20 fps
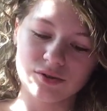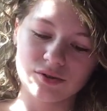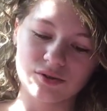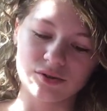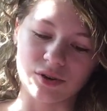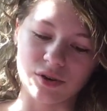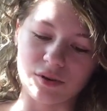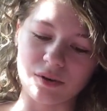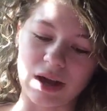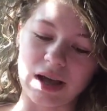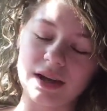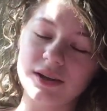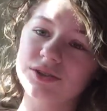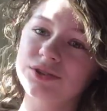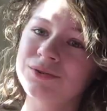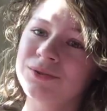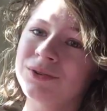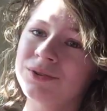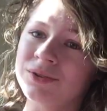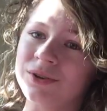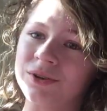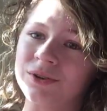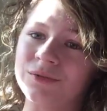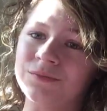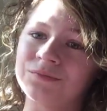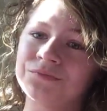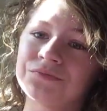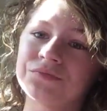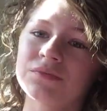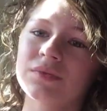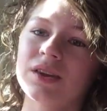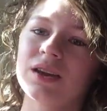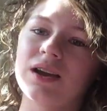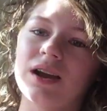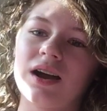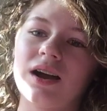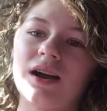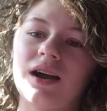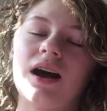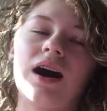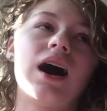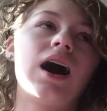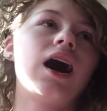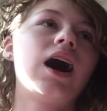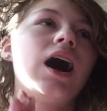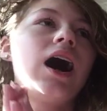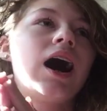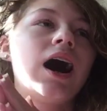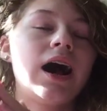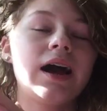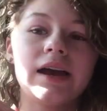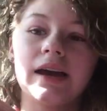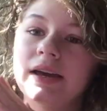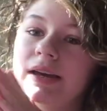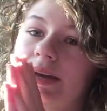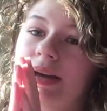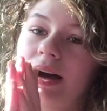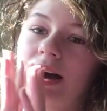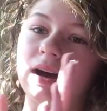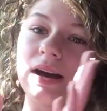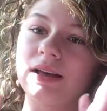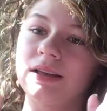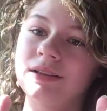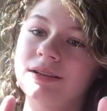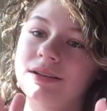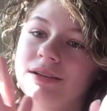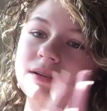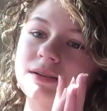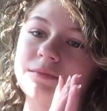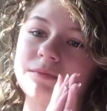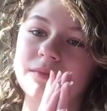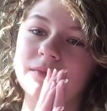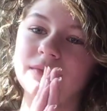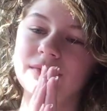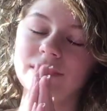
So, as you all know, I got